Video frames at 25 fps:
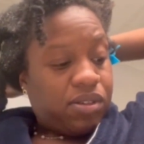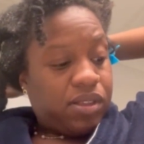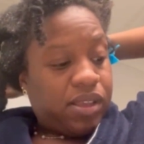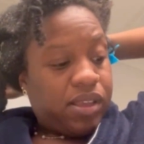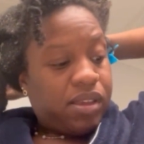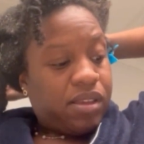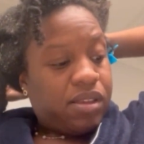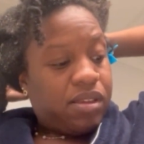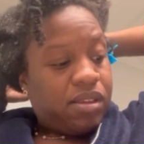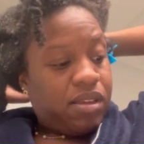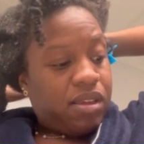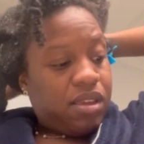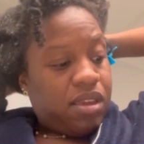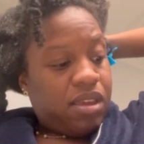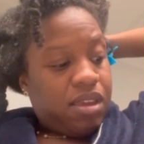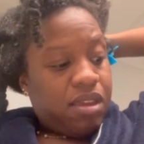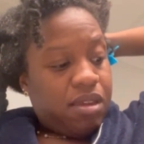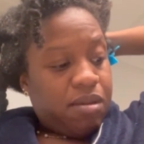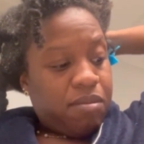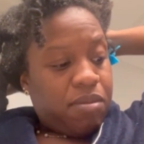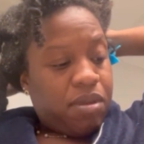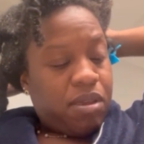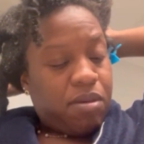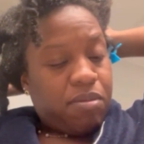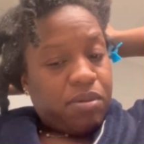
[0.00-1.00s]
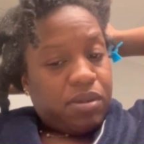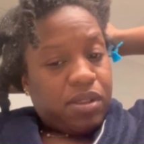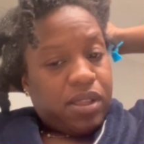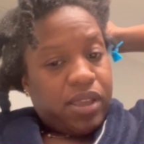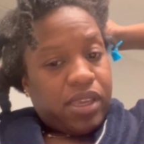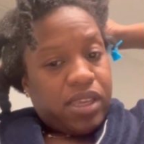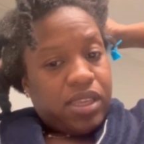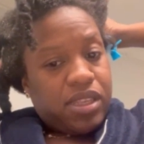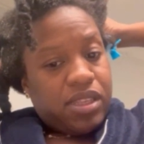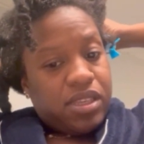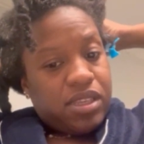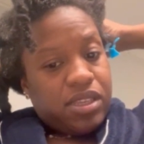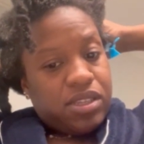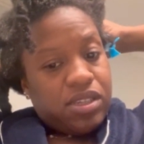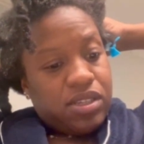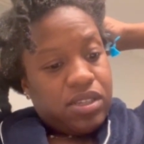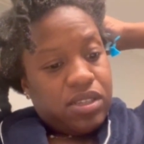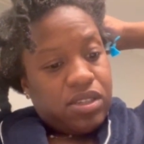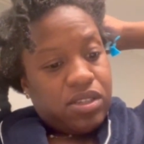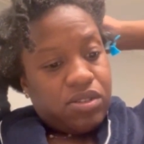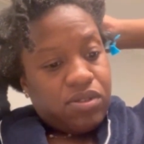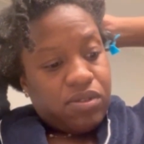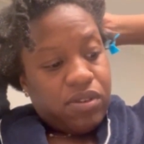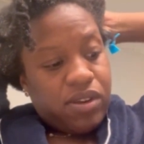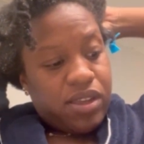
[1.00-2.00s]
like people like
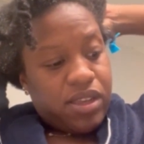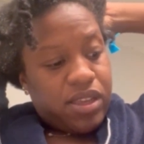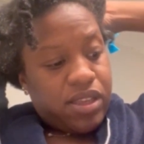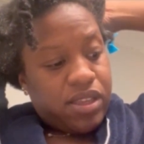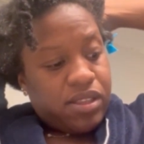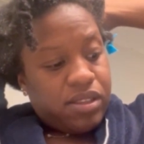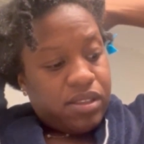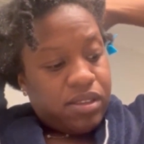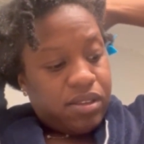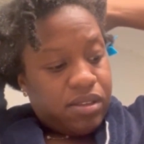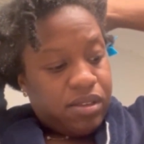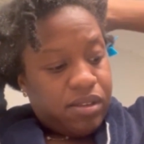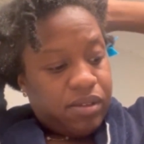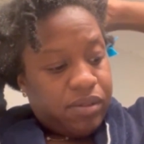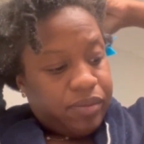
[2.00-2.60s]
indigenous strands